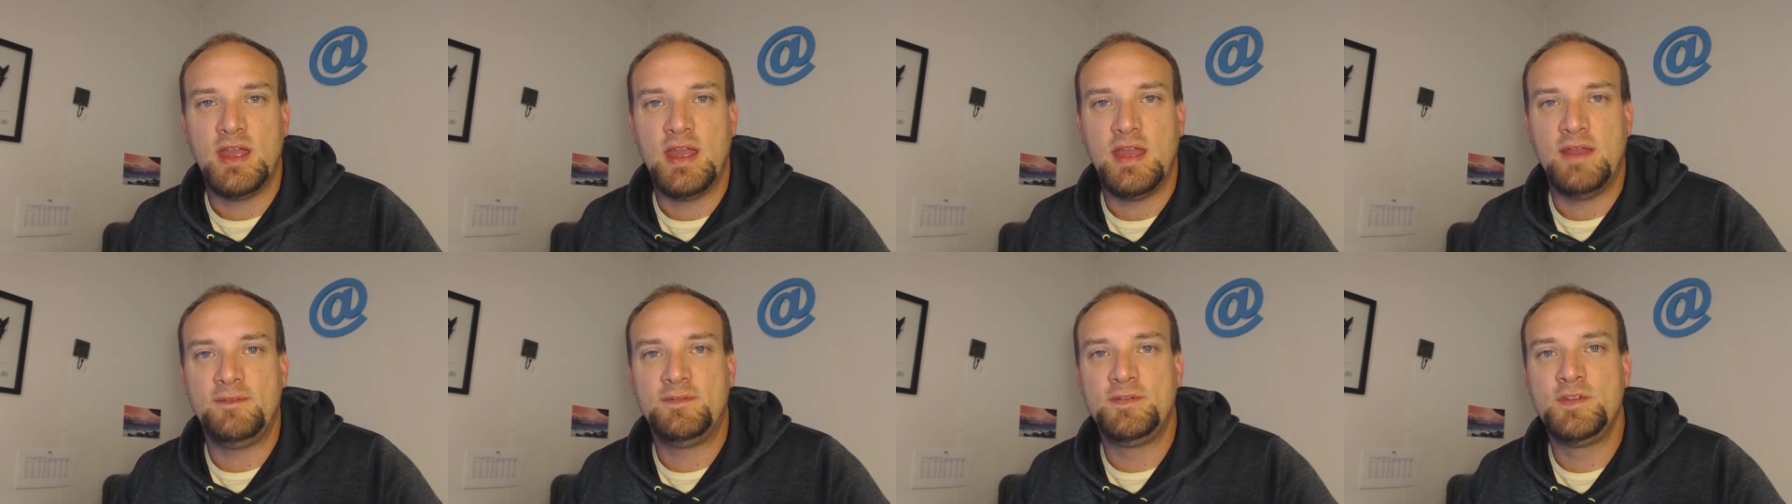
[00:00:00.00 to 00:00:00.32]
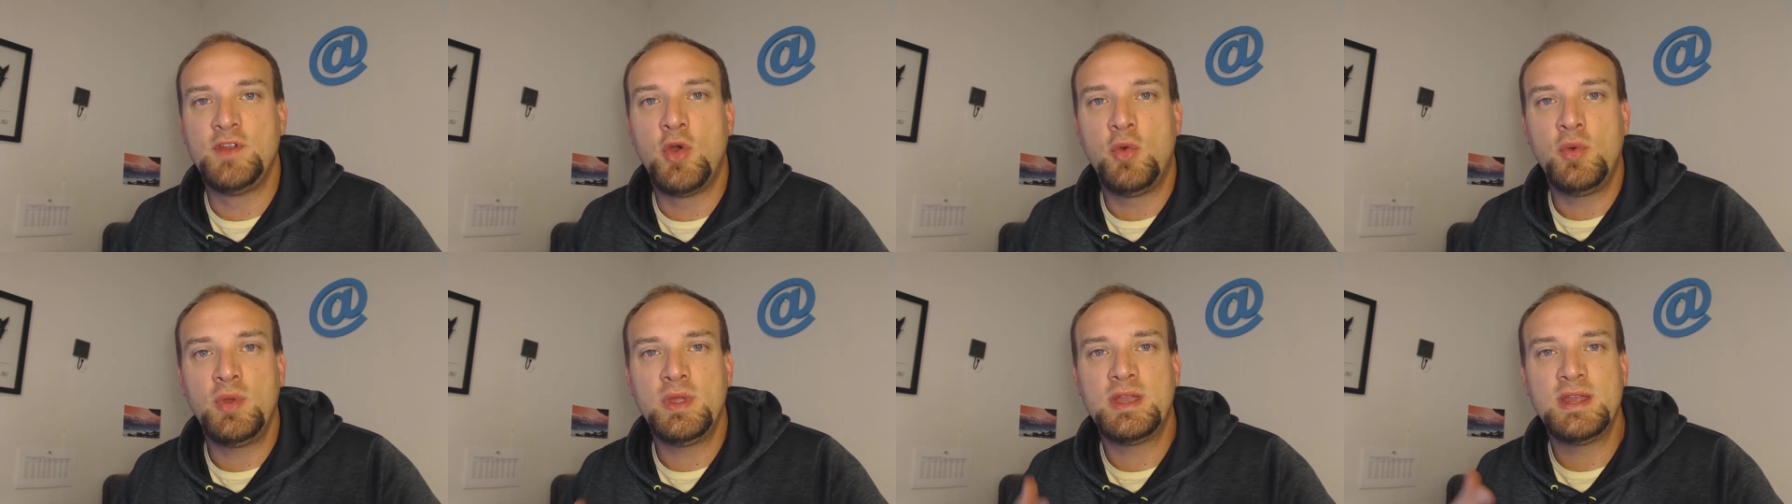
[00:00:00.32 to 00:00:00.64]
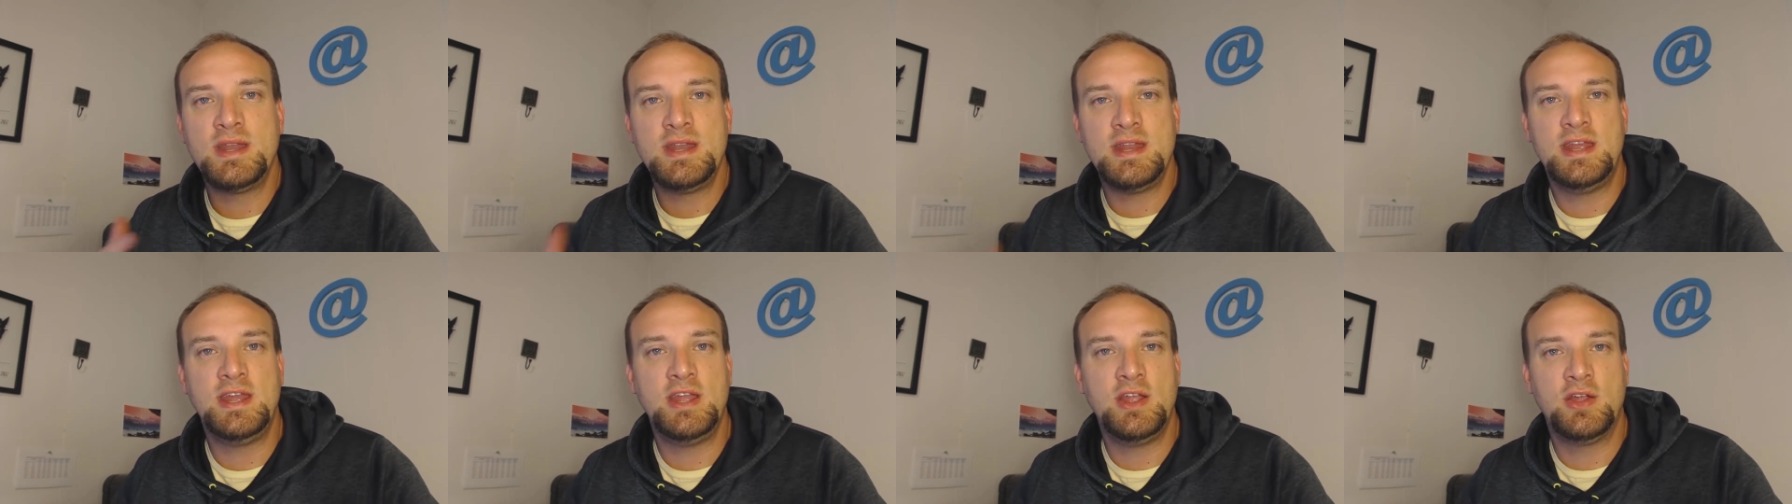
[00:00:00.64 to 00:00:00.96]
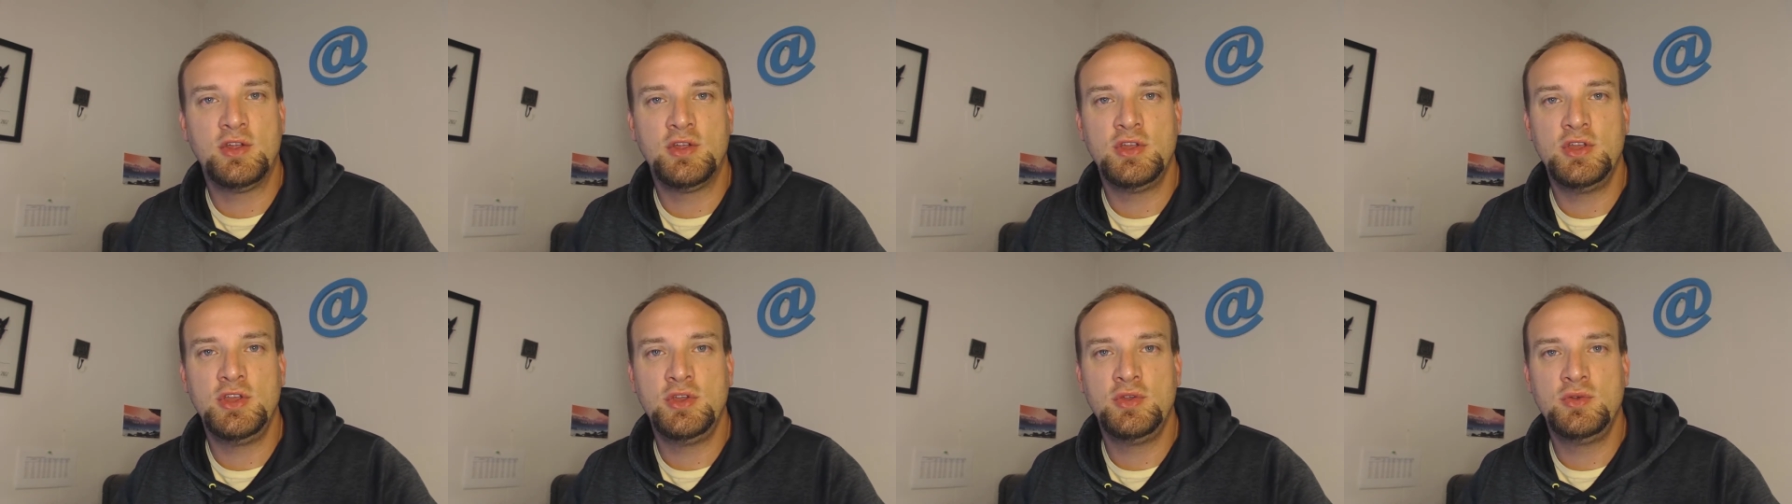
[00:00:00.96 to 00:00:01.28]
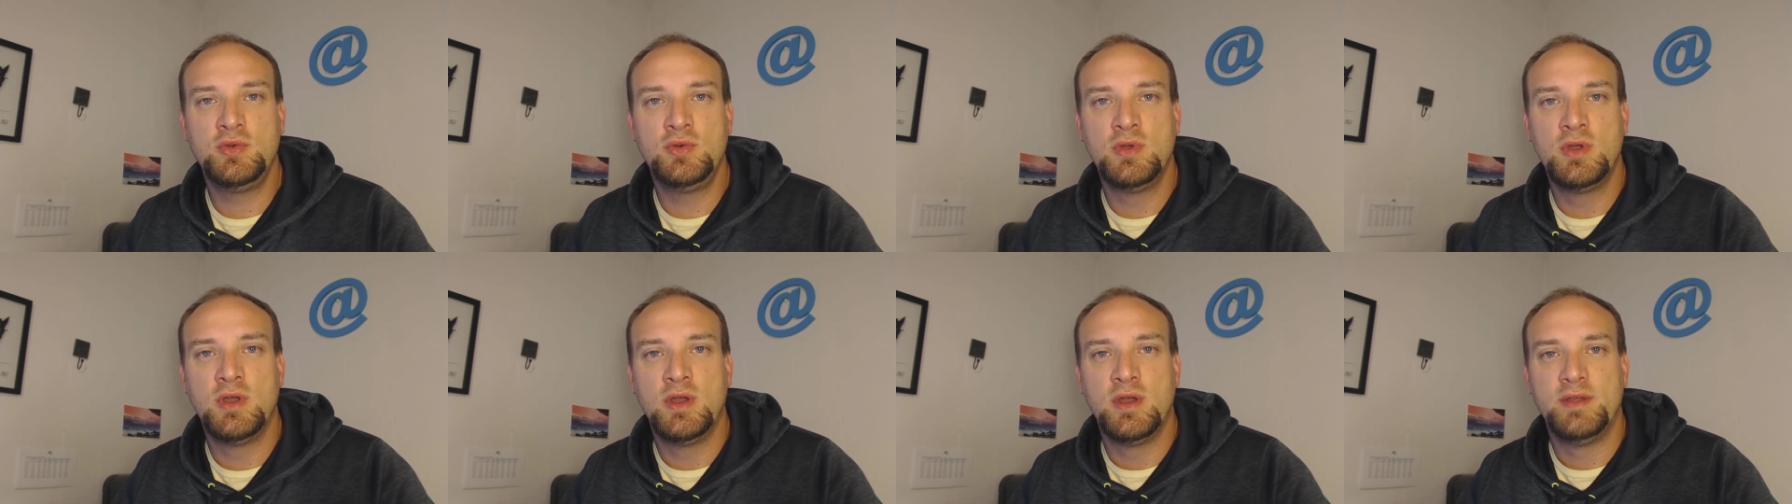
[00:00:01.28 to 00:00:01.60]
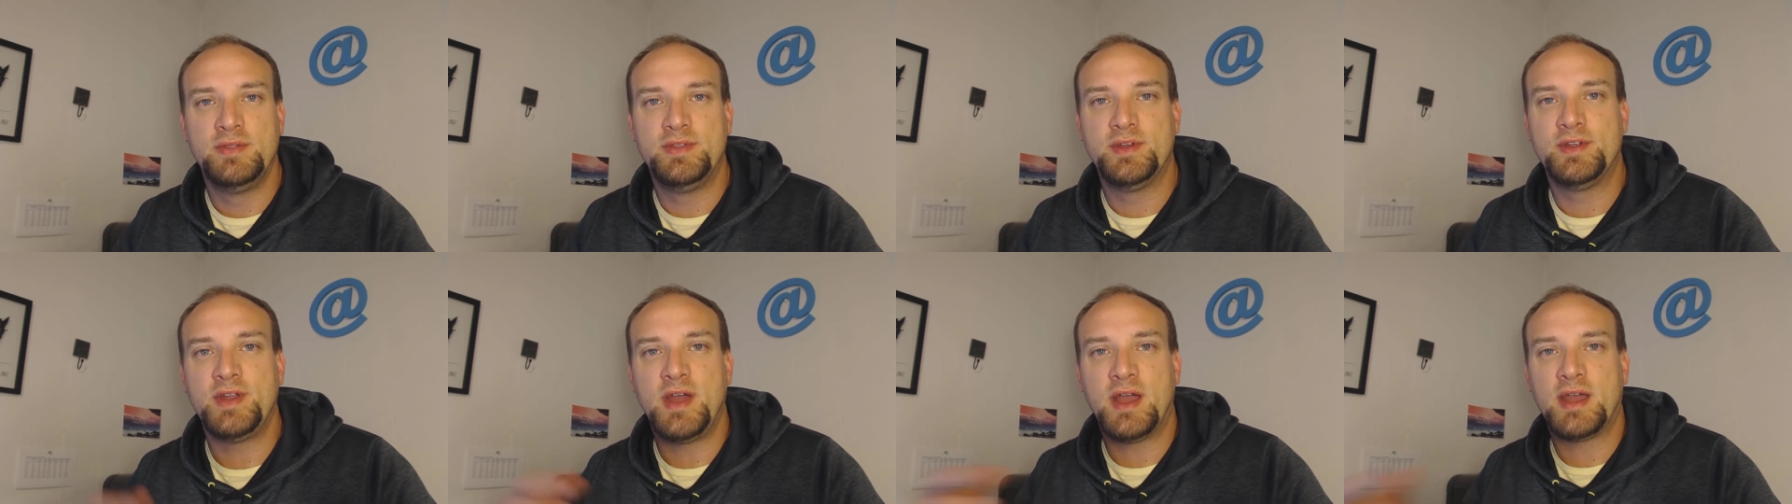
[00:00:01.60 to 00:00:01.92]
If no one can hear you,
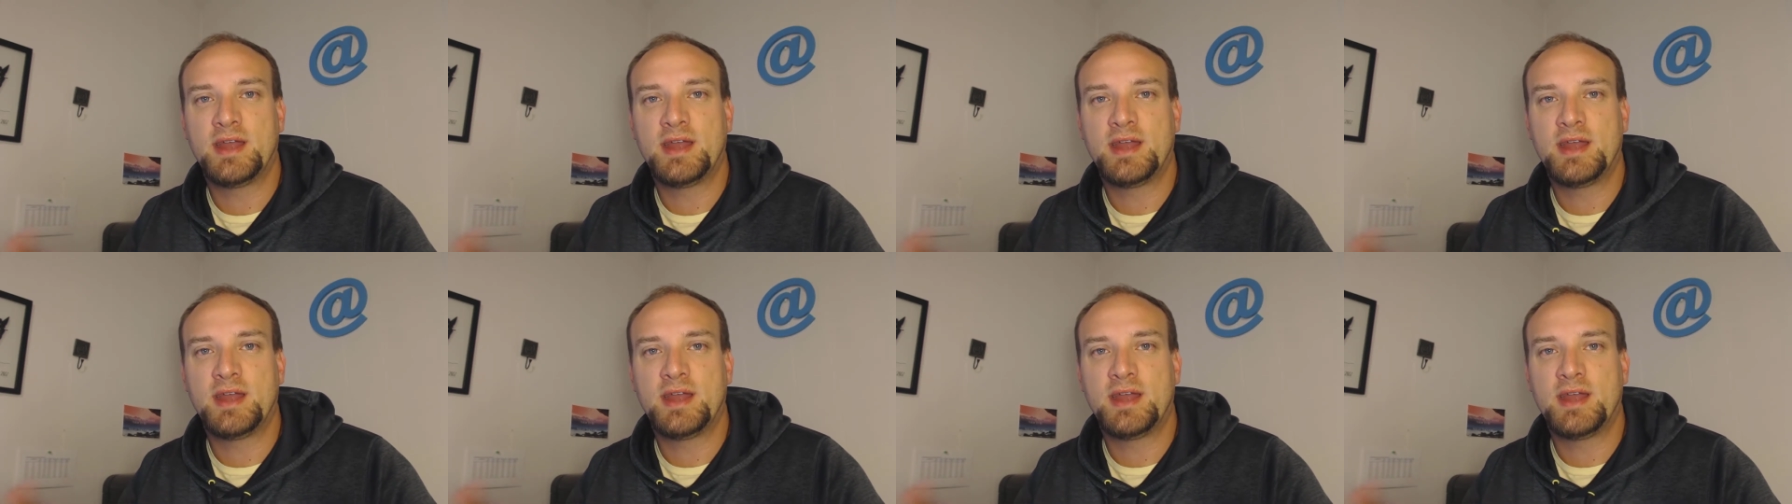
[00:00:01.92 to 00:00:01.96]
they're